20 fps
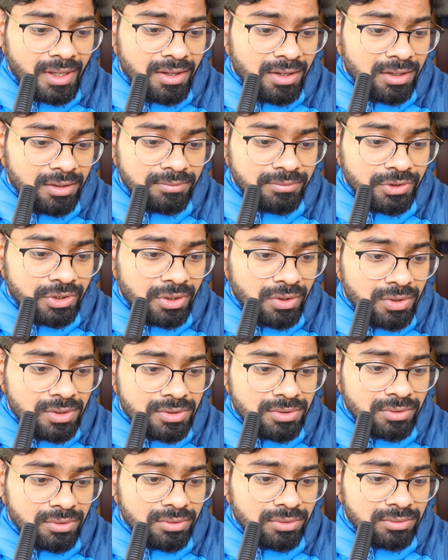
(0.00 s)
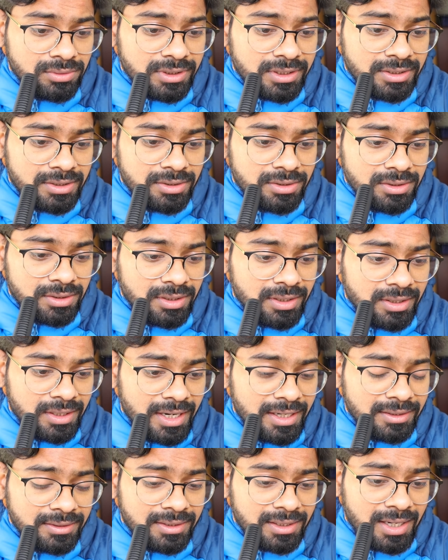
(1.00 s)
You can also just
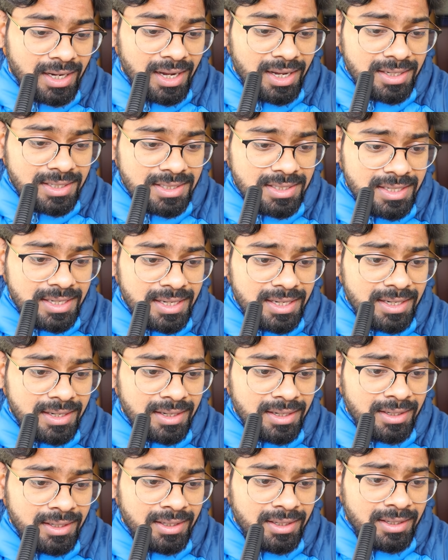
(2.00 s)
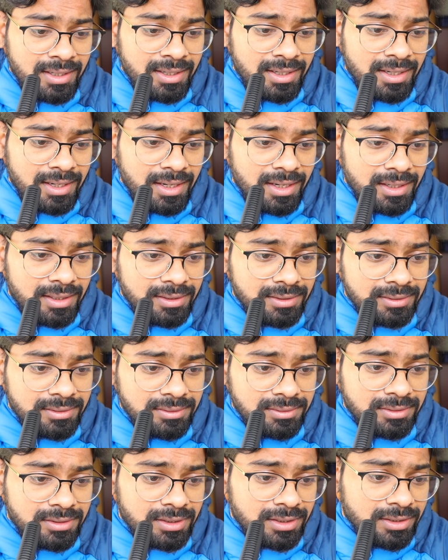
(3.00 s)
rent the cars there,
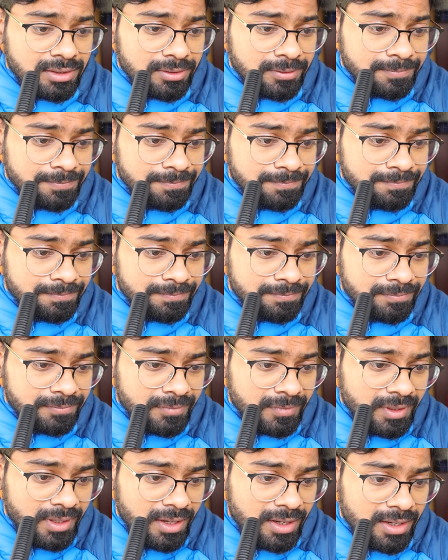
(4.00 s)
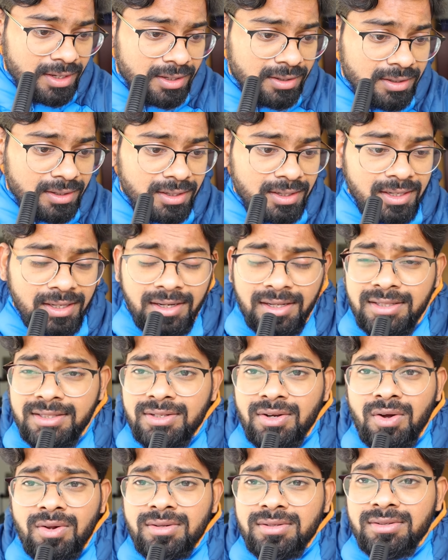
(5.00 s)
and and
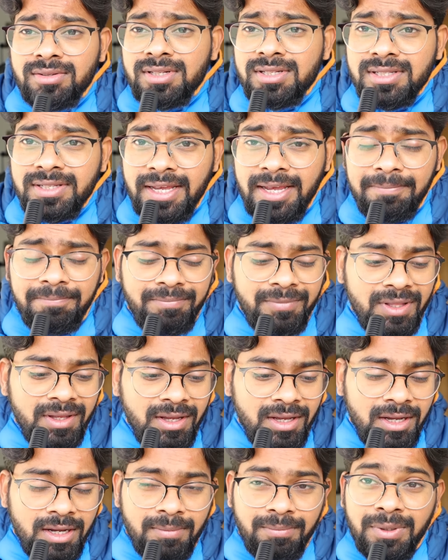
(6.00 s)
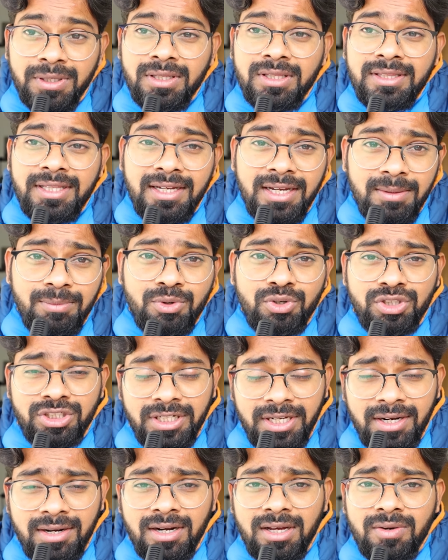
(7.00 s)
it's also the same. But the thing about
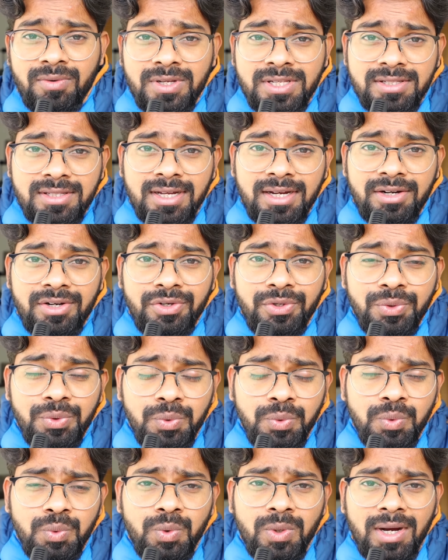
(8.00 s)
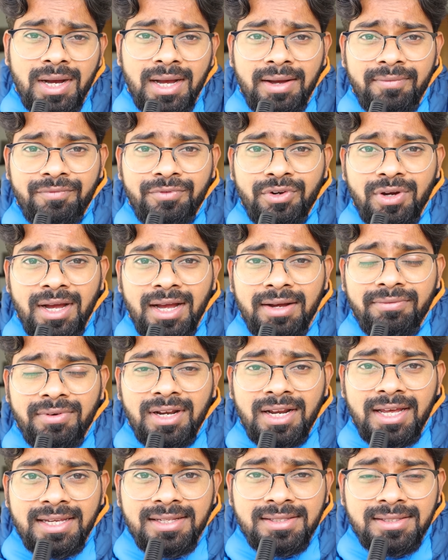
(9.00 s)
Share Now is that you have to have a
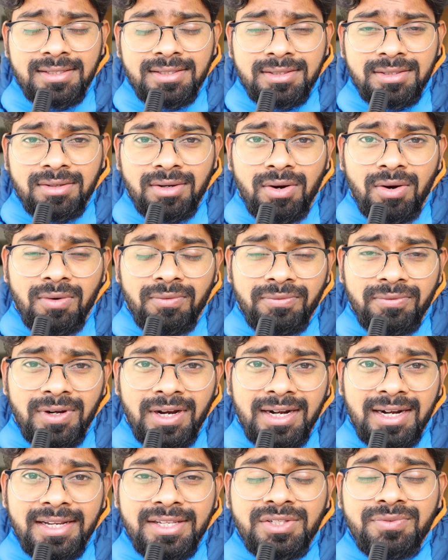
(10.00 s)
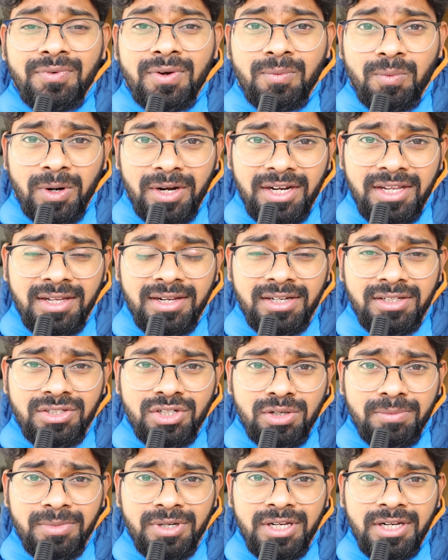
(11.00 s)
license of at least for 1 year in
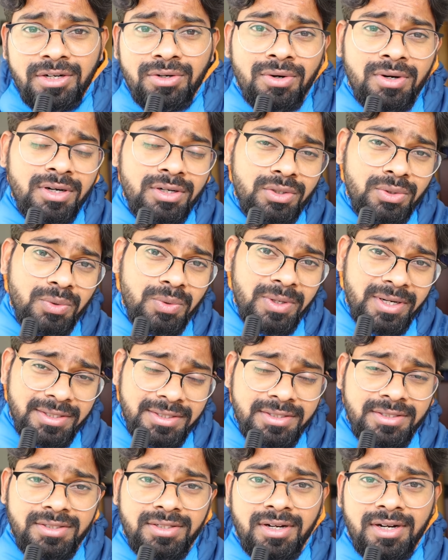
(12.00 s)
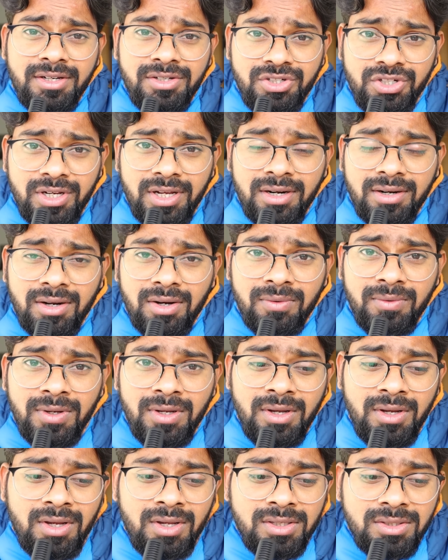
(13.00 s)
Germany in order to register in Share Now.
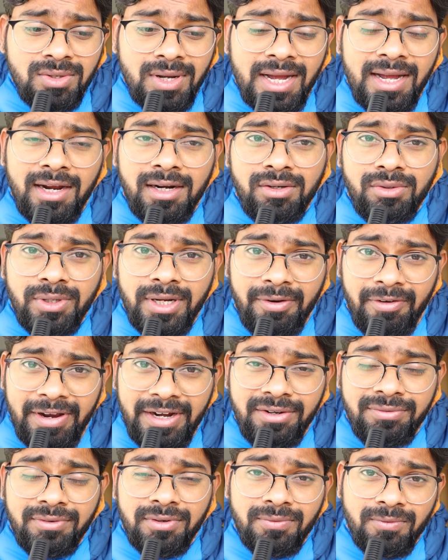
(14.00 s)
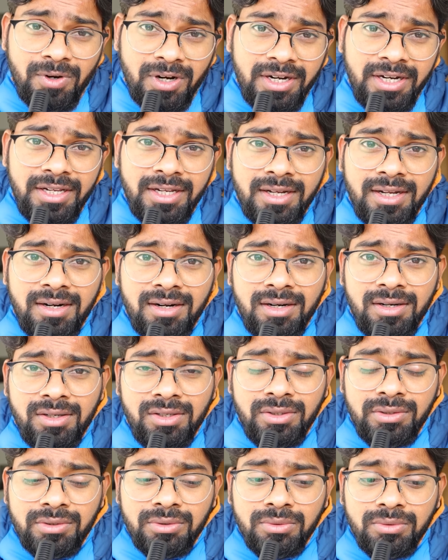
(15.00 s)
So I had to wait for 1 year
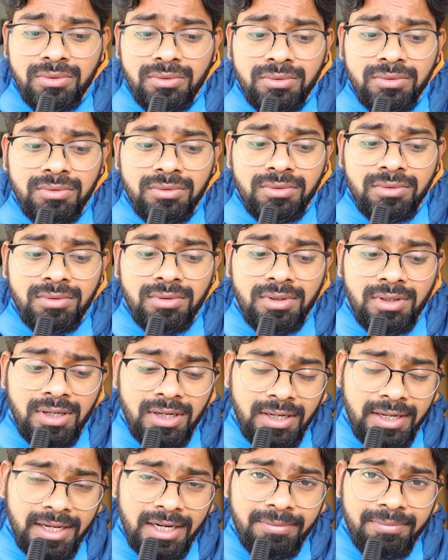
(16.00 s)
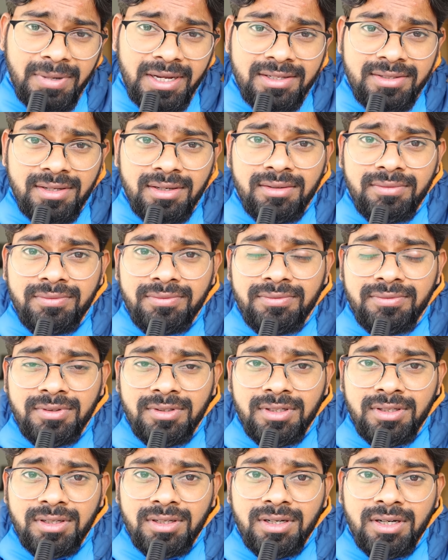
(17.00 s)
to get myself
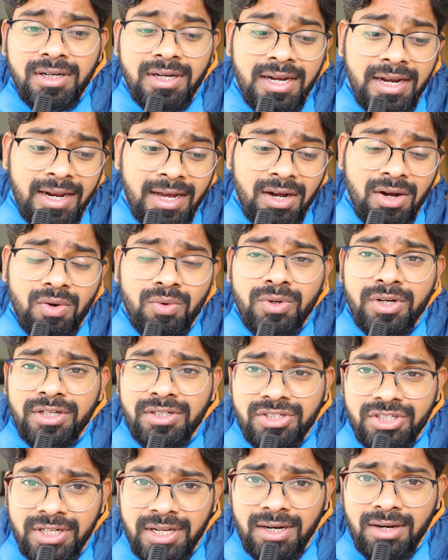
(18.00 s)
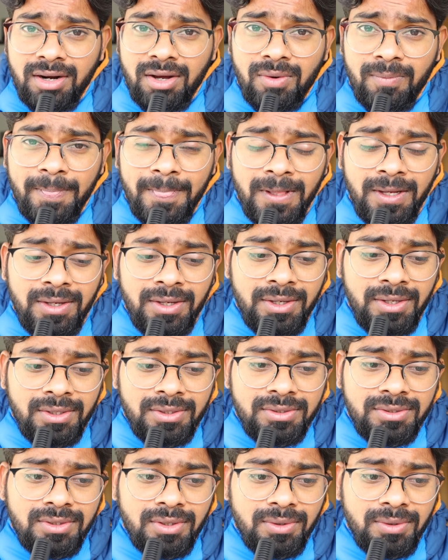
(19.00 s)
an account in Share Now.
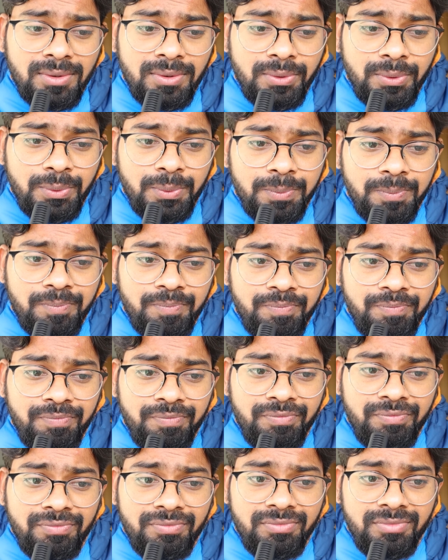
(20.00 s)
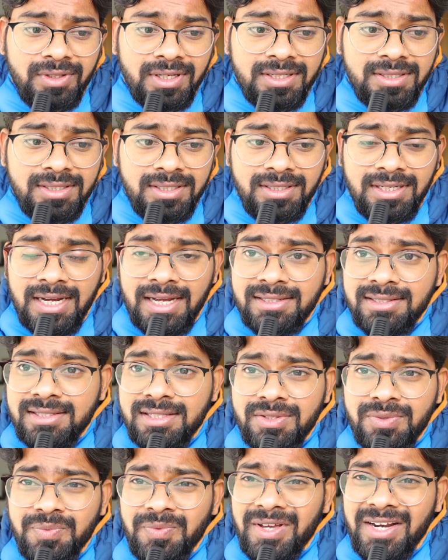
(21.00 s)
So that's it, guys.
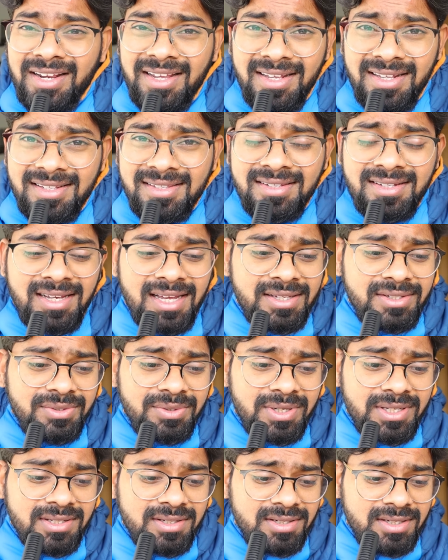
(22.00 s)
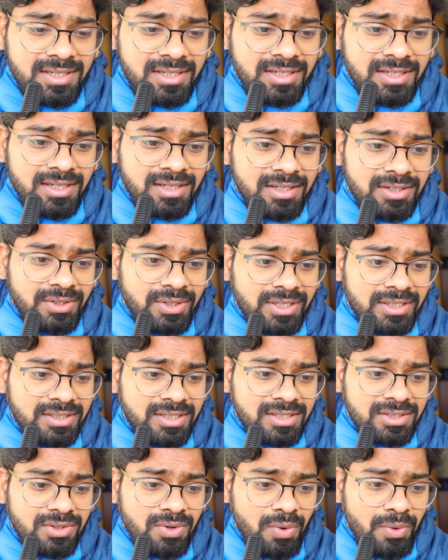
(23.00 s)
It's very easy. As you can see, you can
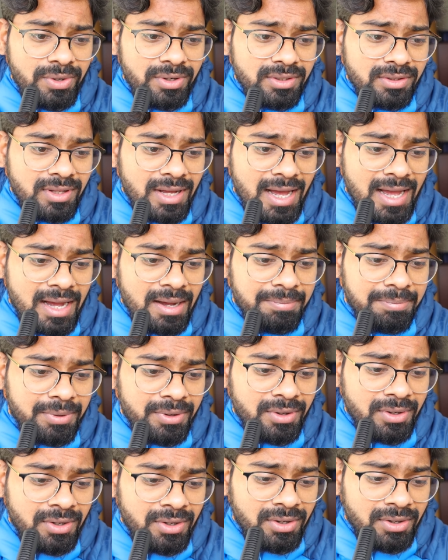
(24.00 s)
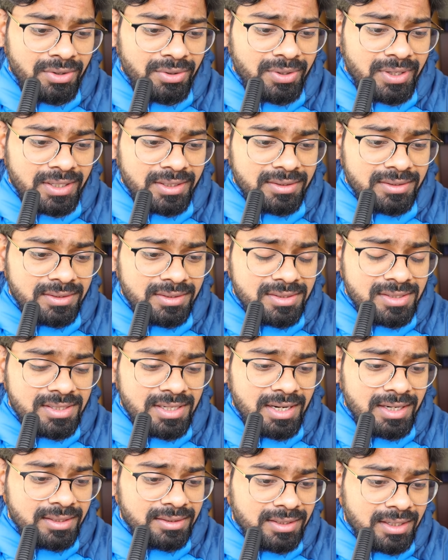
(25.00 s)
just go into the app, you can
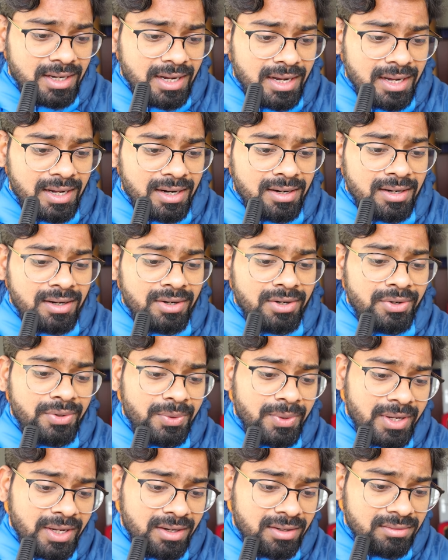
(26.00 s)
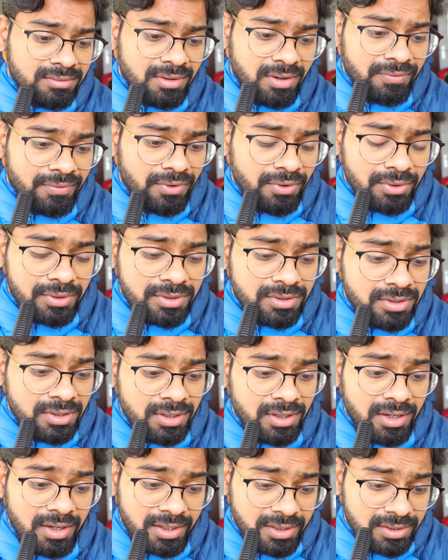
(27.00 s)
select the car, you can of course
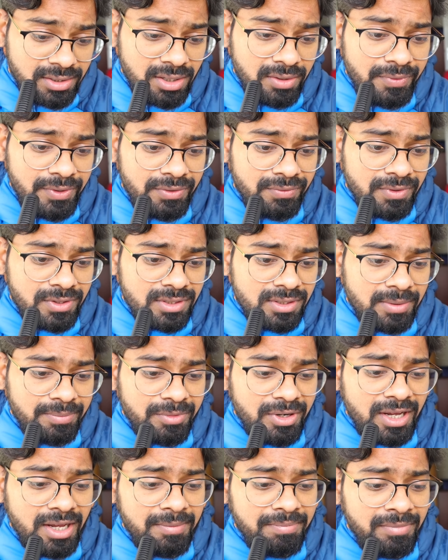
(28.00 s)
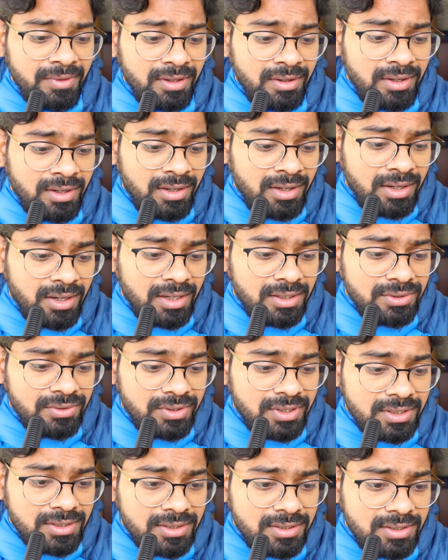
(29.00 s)
reserve it for some time, as you
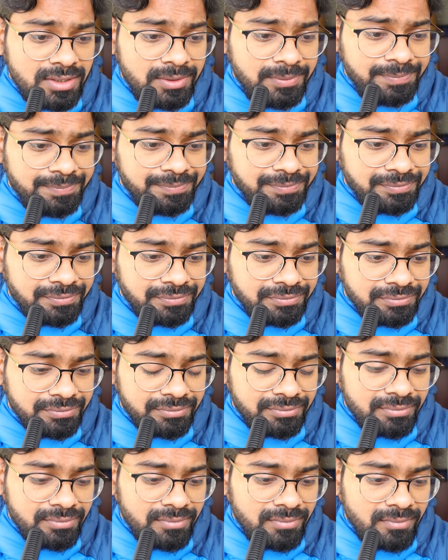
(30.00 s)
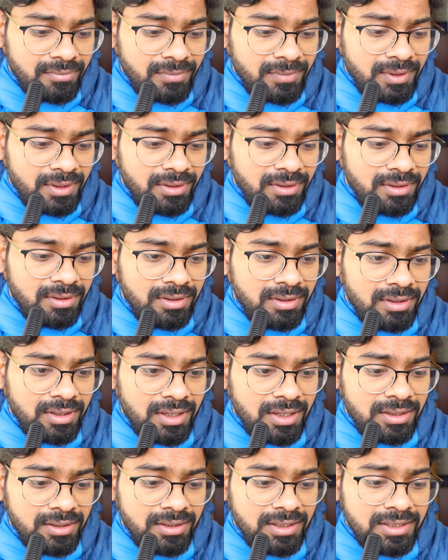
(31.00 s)
can see,
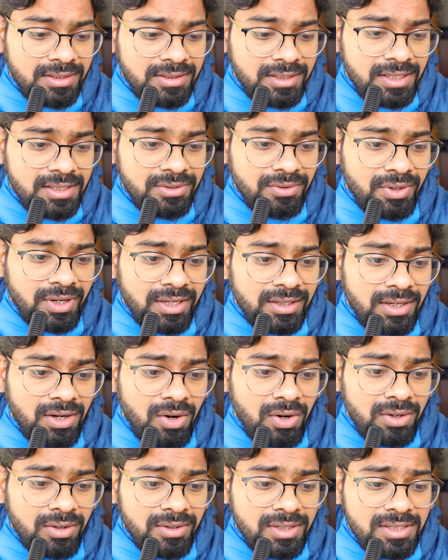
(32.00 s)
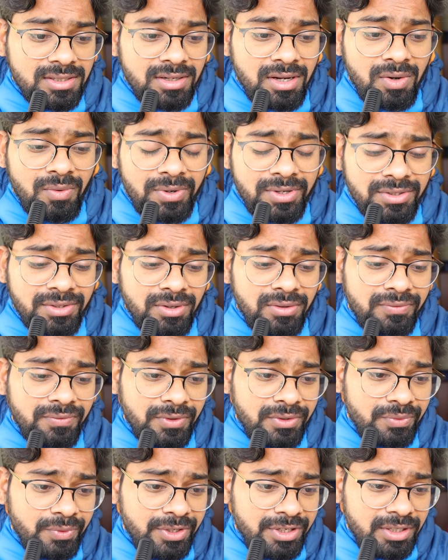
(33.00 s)
and it says okay, the auto is now reserved
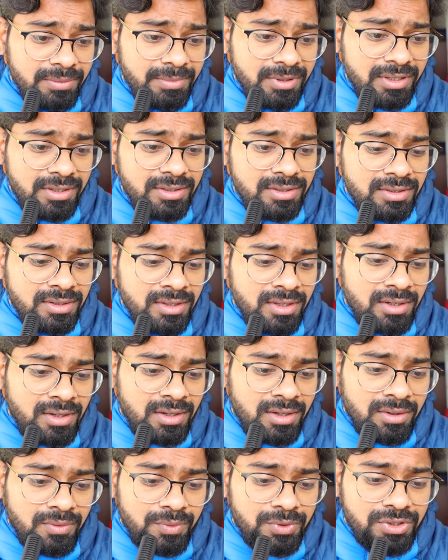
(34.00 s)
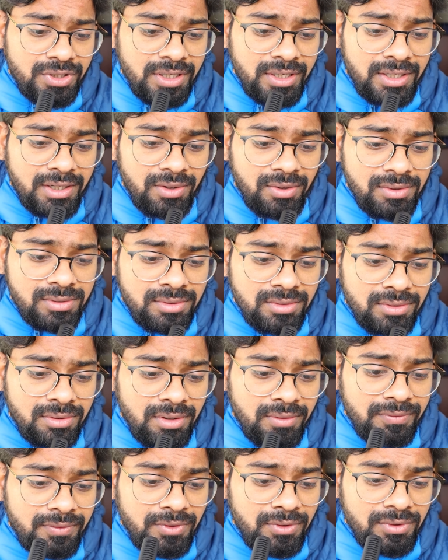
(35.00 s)
for 20 minutes, which I can also
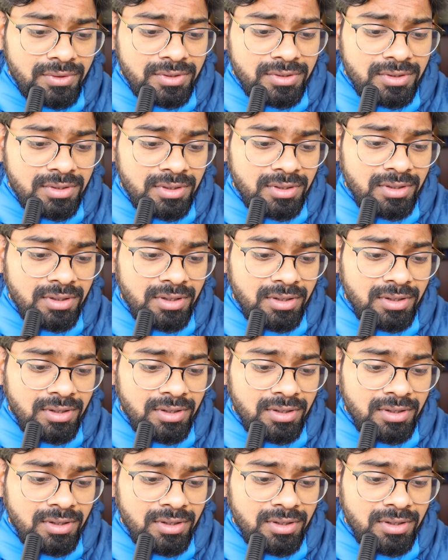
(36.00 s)
of course